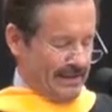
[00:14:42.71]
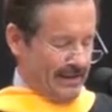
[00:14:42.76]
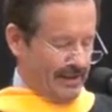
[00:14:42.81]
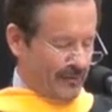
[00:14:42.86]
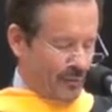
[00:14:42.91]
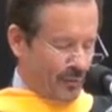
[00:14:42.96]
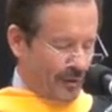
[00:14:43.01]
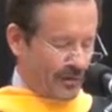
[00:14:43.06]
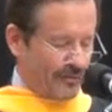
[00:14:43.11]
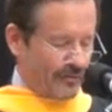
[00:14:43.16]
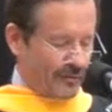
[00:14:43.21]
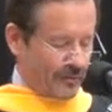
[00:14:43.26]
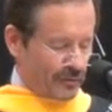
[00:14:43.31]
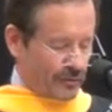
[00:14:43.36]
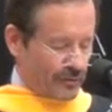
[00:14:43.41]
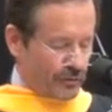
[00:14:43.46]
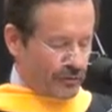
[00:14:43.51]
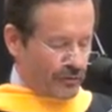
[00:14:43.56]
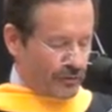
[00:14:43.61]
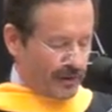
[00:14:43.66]
And if it weren't for
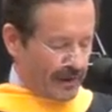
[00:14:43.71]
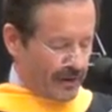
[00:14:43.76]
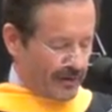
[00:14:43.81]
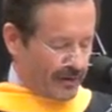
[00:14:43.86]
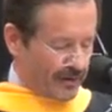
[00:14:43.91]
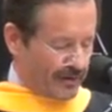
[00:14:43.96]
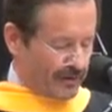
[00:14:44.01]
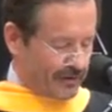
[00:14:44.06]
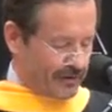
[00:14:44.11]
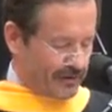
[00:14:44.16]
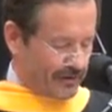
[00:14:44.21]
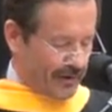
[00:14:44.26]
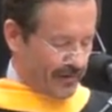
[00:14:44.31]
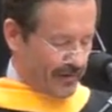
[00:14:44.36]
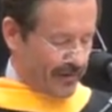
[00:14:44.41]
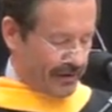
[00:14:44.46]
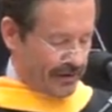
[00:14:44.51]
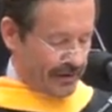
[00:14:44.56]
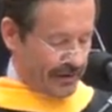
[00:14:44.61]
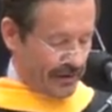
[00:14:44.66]
Google, I would actually
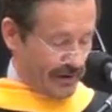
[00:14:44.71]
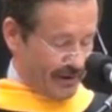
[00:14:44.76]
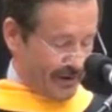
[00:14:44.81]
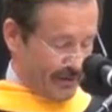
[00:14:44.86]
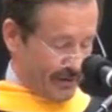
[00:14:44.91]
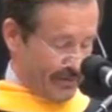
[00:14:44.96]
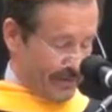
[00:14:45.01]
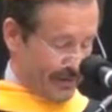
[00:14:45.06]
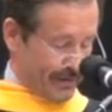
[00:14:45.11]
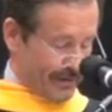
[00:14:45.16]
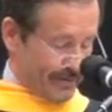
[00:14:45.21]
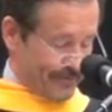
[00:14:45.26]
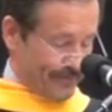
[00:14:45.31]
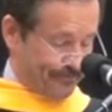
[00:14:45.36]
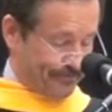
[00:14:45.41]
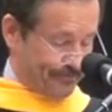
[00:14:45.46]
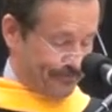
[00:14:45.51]
never get anything written.